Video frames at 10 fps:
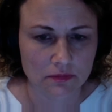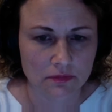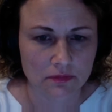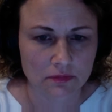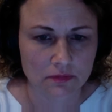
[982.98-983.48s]

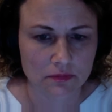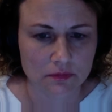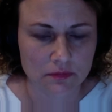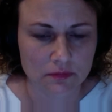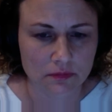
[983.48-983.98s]

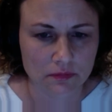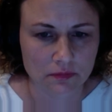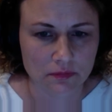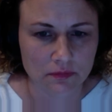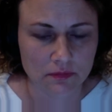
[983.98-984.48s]

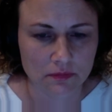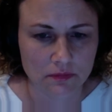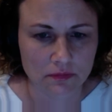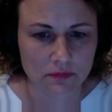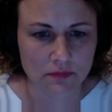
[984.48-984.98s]

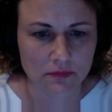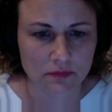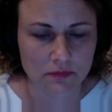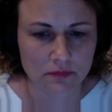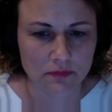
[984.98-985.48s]

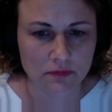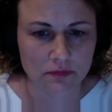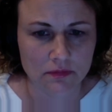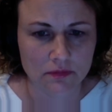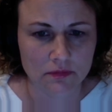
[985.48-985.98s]

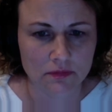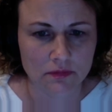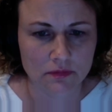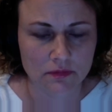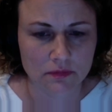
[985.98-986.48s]

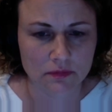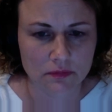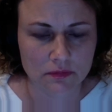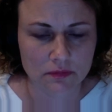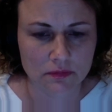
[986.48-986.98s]

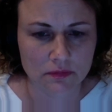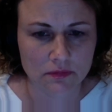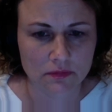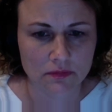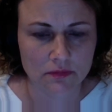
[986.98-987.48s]

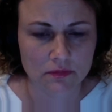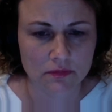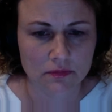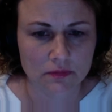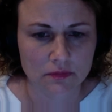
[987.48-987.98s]

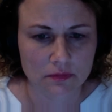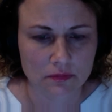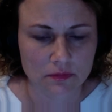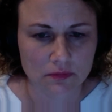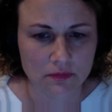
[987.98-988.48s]

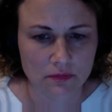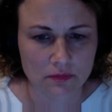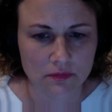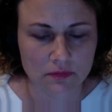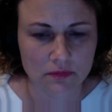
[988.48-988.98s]

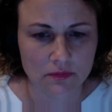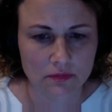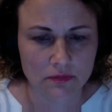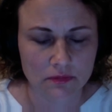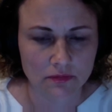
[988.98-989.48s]

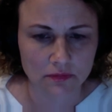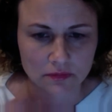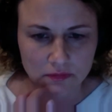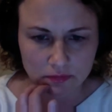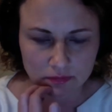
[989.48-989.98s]

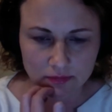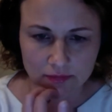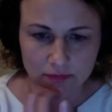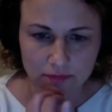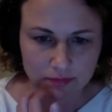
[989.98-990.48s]

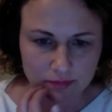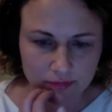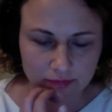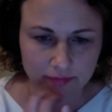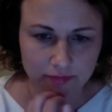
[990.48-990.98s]
This person isn't speaking.